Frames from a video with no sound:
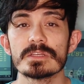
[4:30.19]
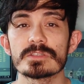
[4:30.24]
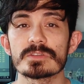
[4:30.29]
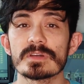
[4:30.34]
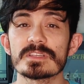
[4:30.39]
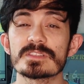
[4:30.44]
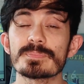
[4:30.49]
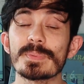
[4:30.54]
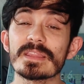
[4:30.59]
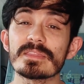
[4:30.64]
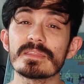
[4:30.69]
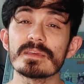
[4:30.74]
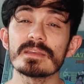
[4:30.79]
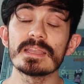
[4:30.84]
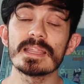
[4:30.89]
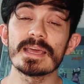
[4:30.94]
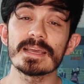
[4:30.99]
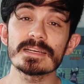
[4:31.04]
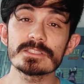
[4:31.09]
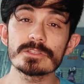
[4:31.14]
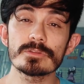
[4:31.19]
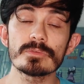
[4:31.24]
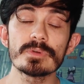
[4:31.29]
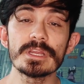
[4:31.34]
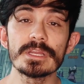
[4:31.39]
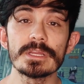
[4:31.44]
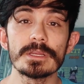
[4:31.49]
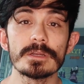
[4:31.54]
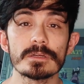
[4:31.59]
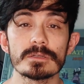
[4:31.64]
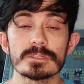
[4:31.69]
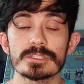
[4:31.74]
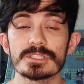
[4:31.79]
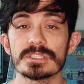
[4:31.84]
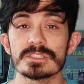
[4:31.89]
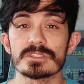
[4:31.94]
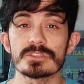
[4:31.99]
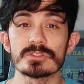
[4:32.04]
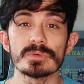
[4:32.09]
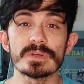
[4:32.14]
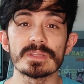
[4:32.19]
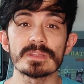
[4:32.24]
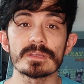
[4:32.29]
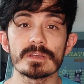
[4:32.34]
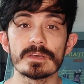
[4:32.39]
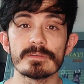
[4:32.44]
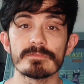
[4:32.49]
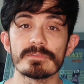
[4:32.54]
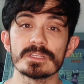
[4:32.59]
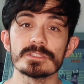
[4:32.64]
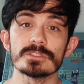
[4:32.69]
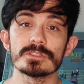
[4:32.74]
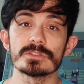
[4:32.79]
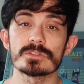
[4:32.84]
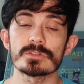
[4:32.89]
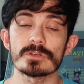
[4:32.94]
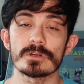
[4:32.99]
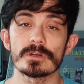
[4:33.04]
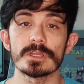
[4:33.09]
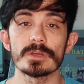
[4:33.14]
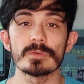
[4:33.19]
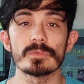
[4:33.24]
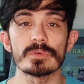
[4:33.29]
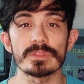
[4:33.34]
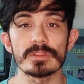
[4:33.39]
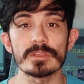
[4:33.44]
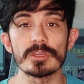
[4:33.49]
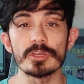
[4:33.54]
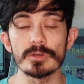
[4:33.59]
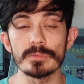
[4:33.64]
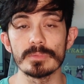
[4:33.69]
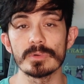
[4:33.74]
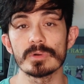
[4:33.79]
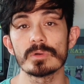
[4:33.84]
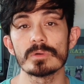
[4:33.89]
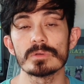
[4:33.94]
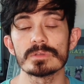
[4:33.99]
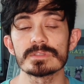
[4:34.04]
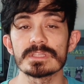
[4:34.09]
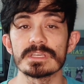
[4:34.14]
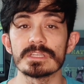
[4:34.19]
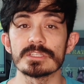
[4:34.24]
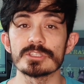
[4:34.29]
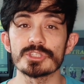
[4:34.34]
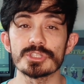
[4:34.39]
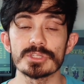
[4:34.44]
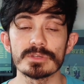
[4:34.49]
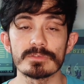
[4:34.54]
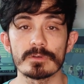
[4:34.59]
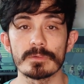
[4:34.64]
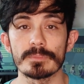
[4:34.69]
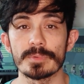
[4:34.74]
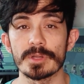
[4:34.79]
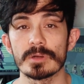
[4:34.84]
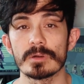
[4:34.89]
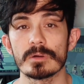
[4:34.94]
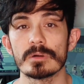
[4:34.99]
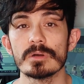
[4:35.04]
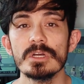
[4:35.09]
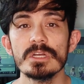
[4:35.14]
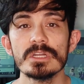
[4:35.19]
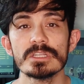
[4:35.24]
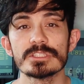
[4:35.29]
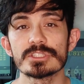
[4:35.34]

So I spent the next 3 years just doing the convention circuit with Cubicles and Shiver Bureau,